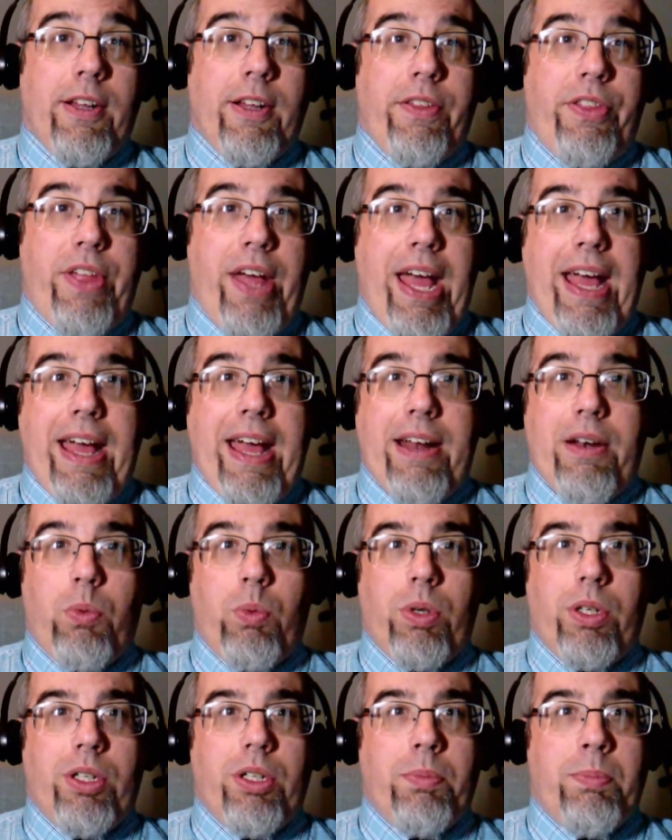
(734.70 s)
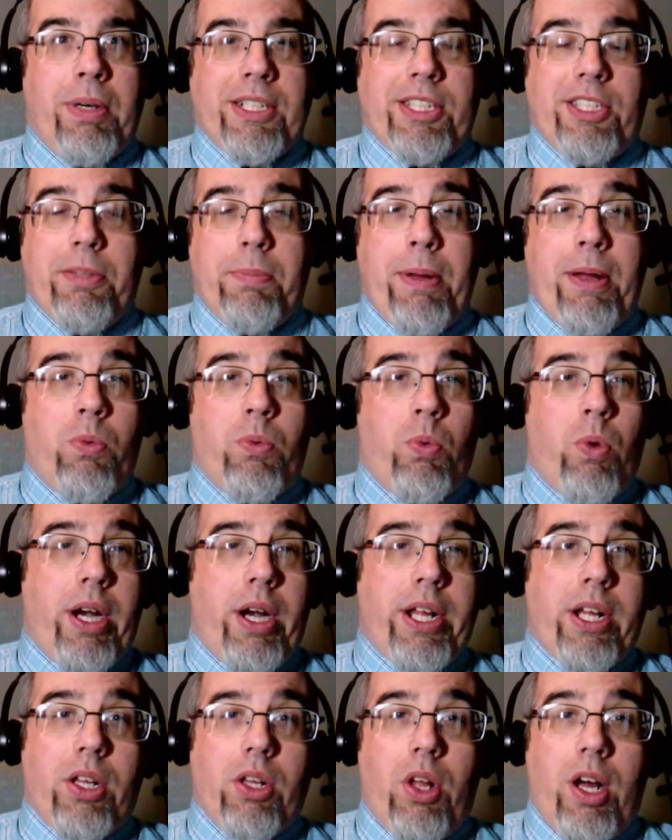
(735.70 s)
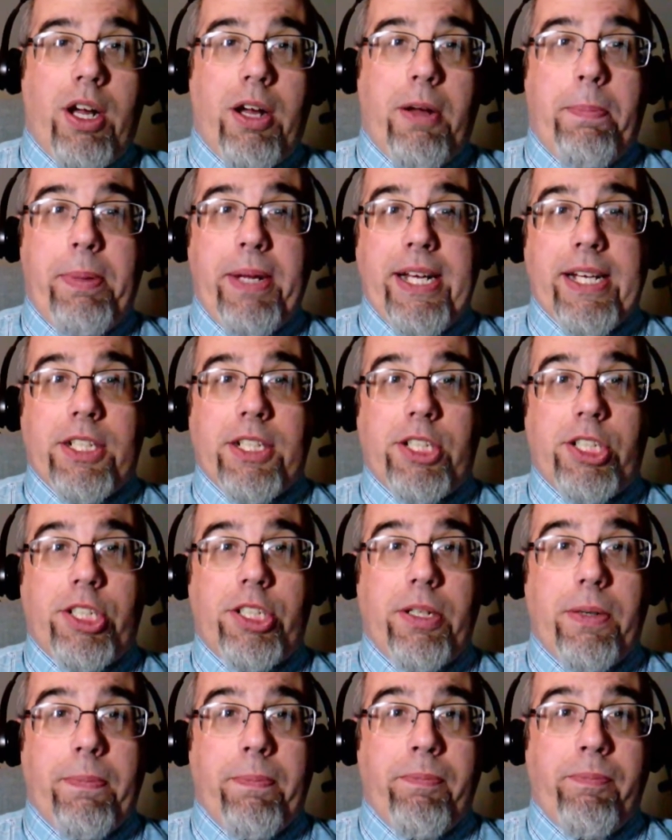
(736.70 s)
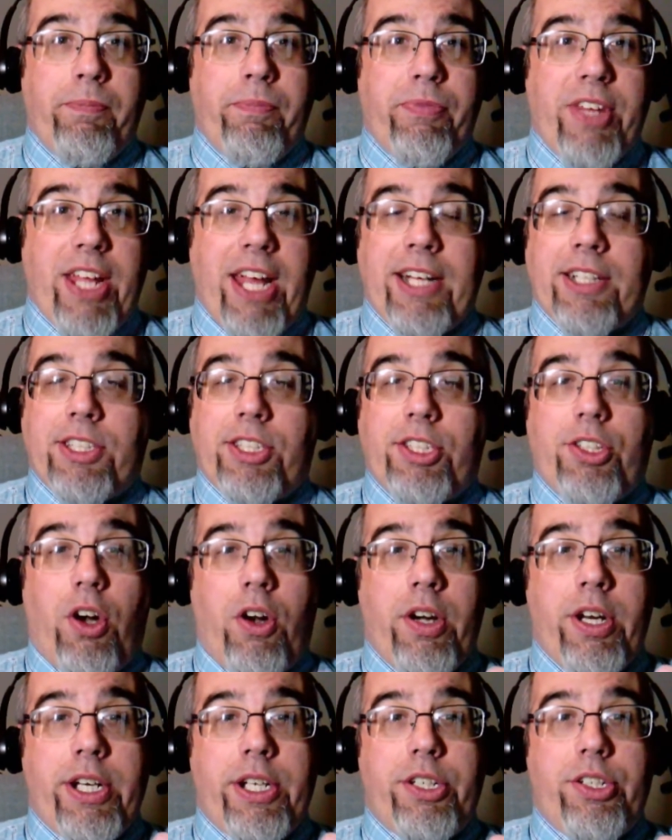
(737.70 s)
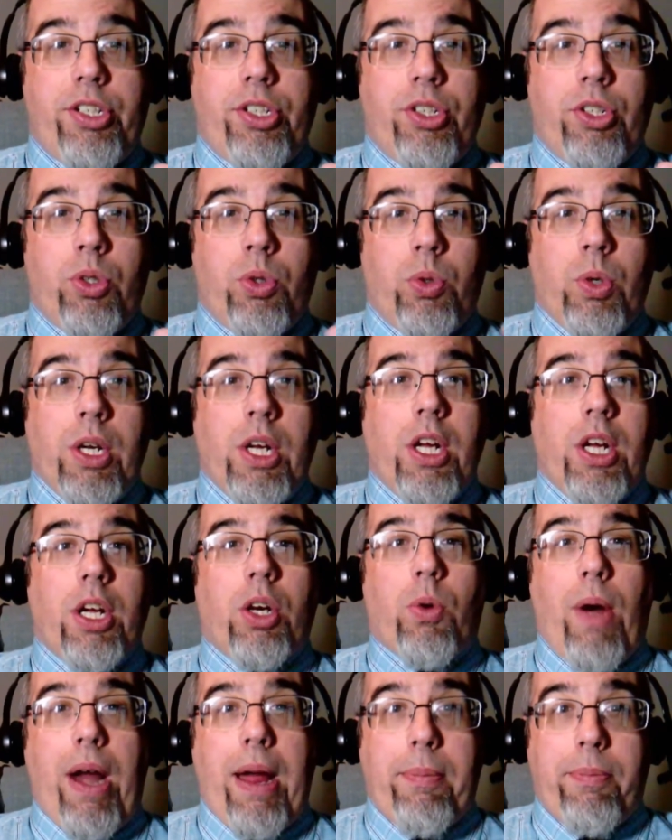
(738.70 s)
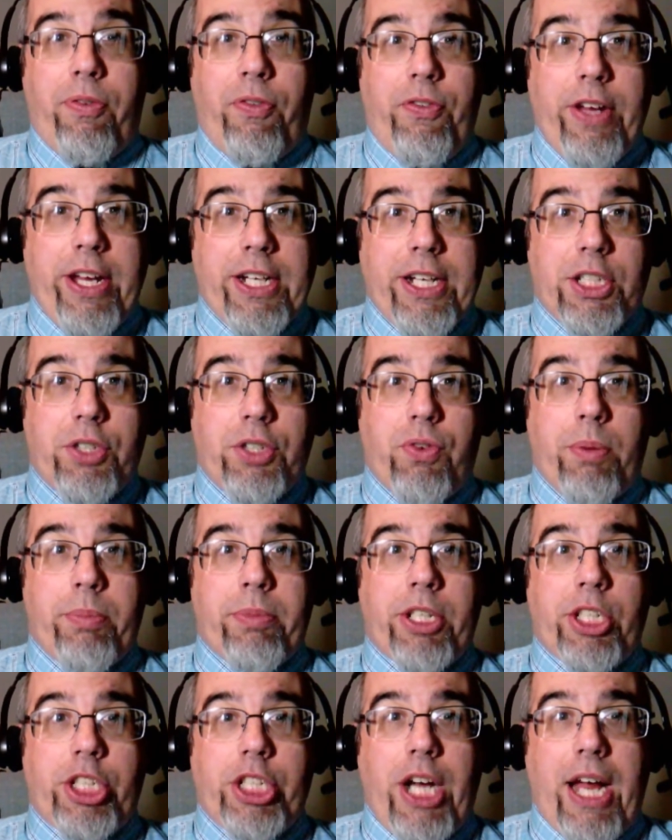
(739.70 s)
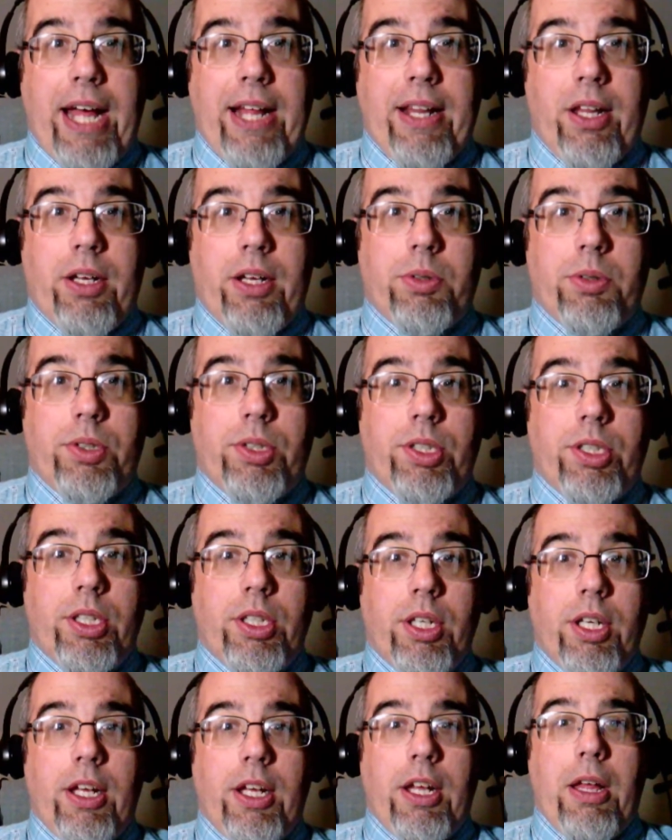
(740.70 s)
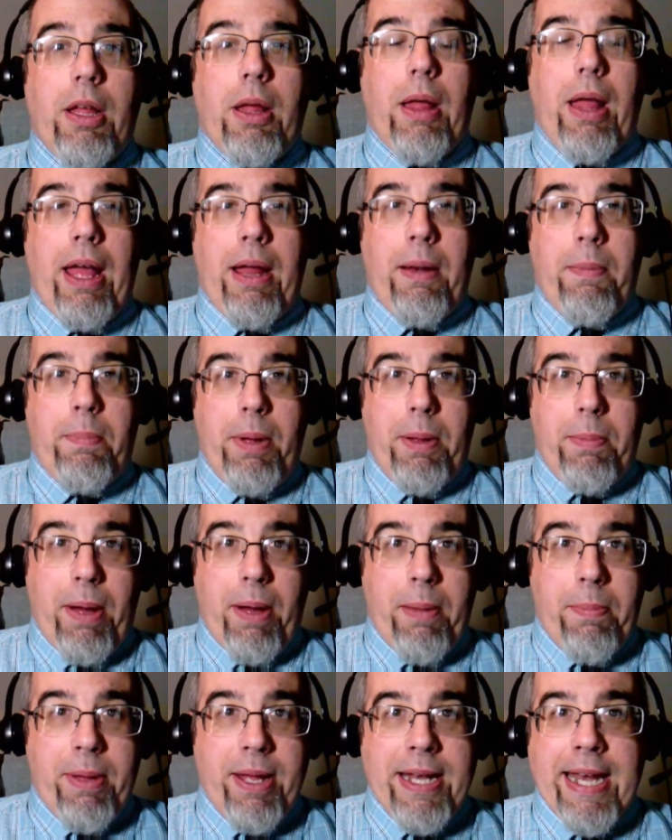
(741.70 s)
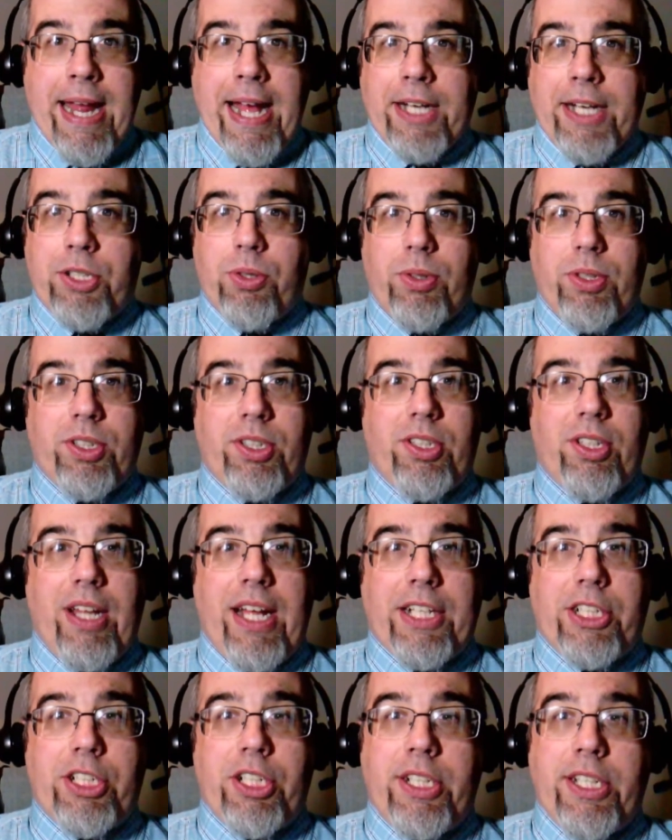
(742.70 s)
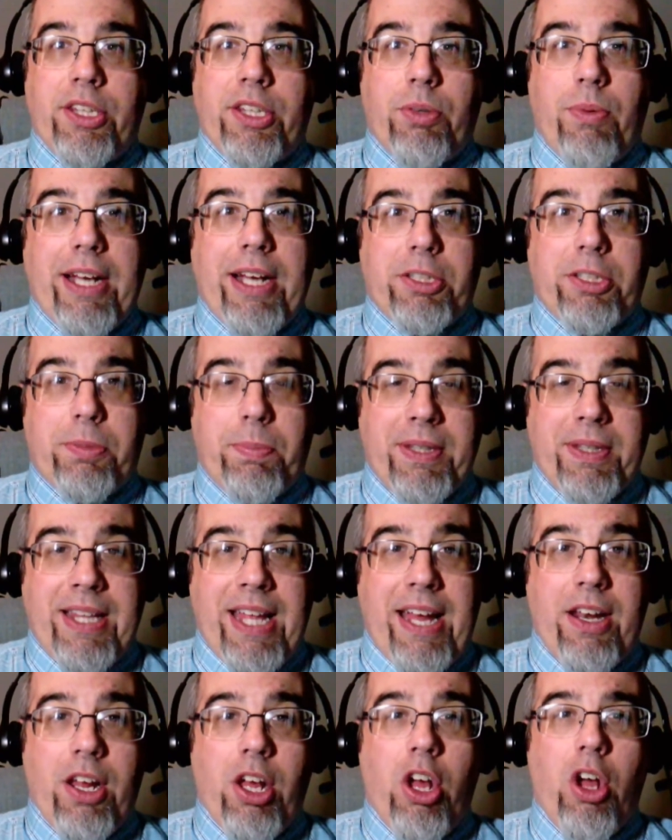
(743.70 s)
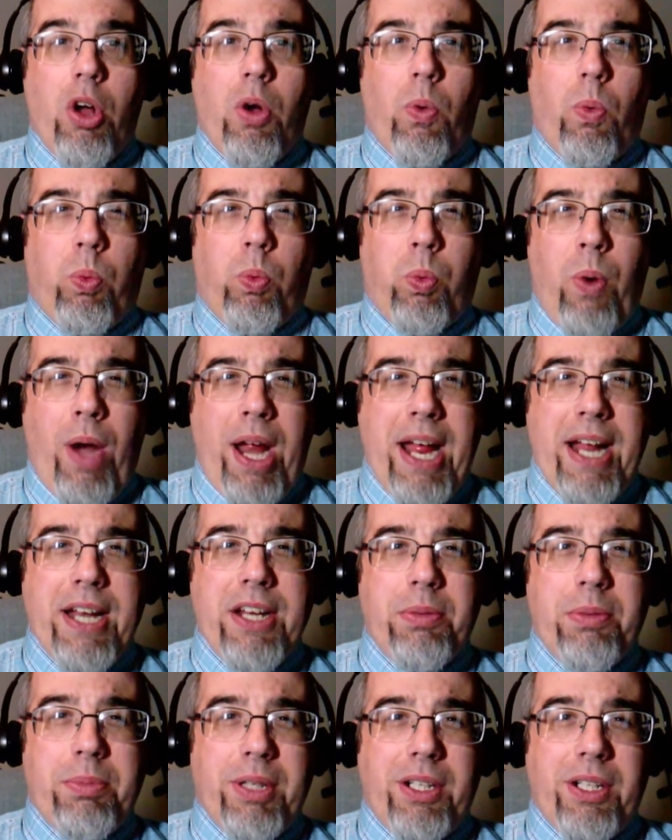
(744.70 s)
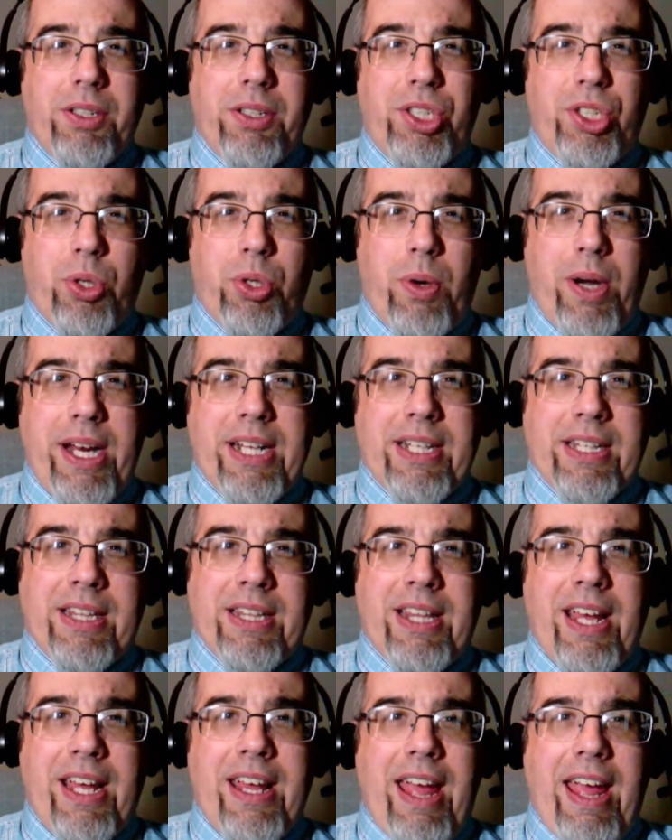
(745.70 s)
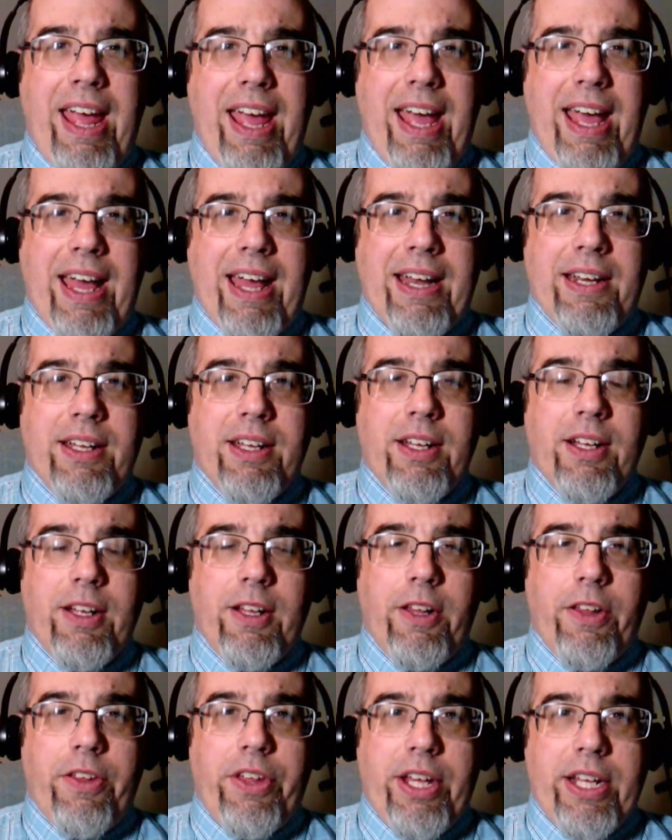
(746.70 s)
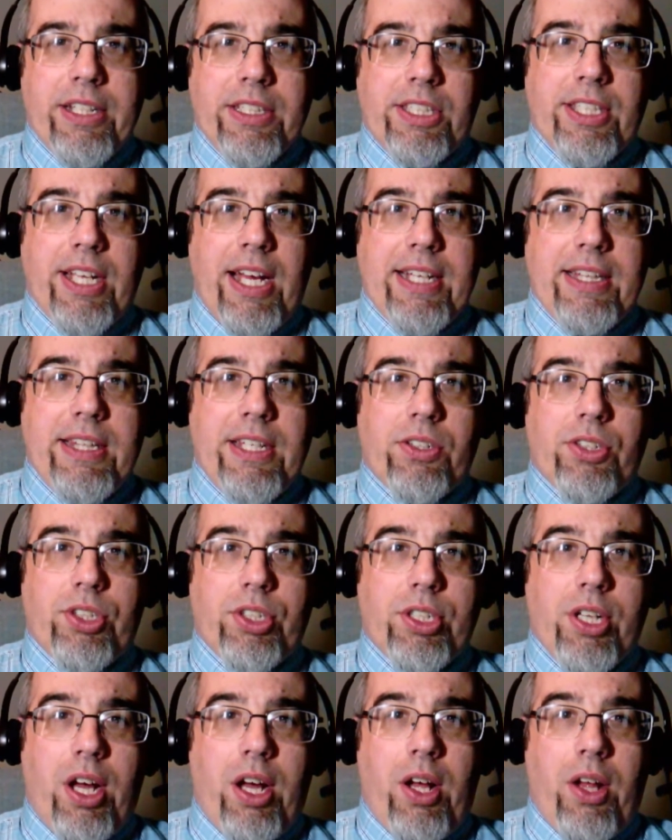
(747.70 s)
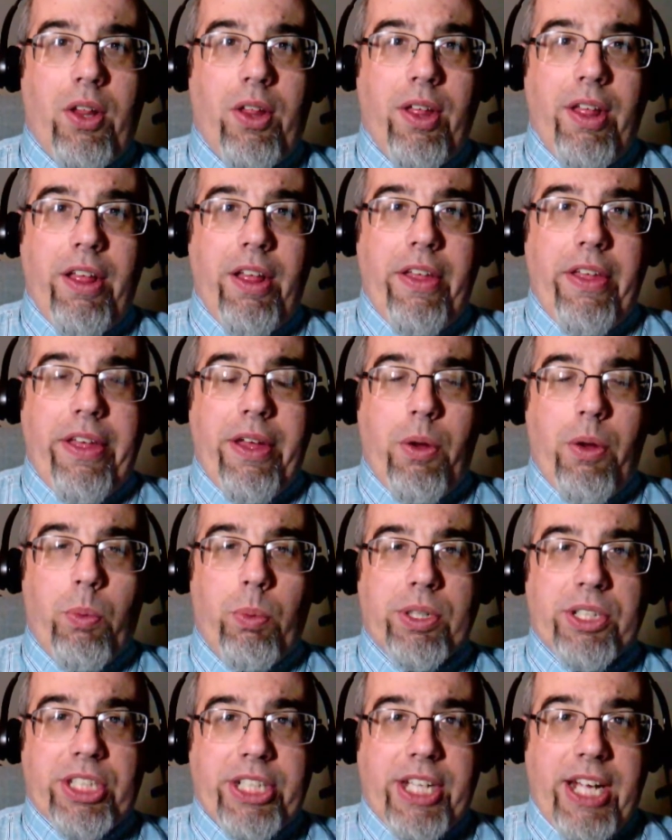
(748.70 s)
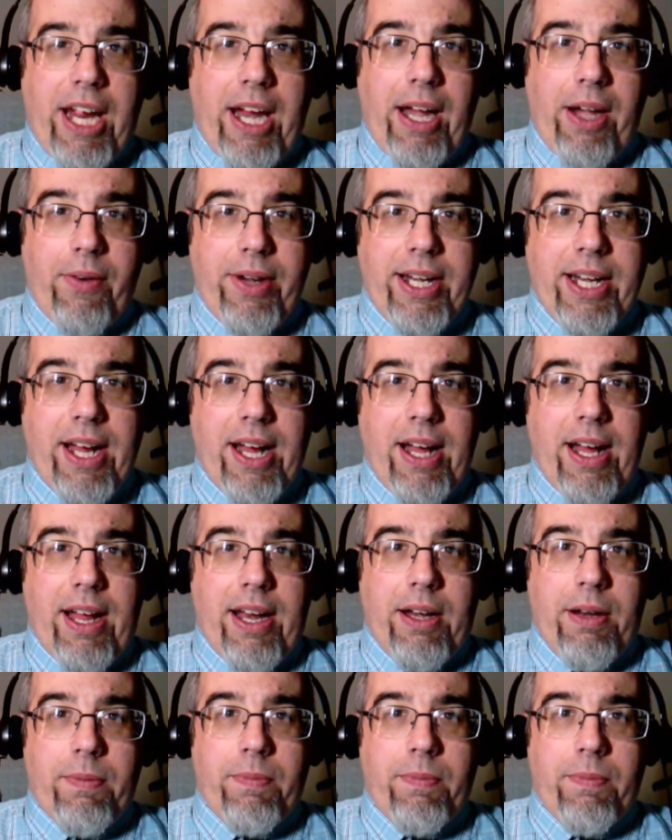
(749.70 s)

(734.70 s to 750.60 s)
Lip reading: that must have been running along a beach and started to grab fish from the shallows, and bit by bit natural selection did the rest. But that random little trait that they had inside their skull was carried on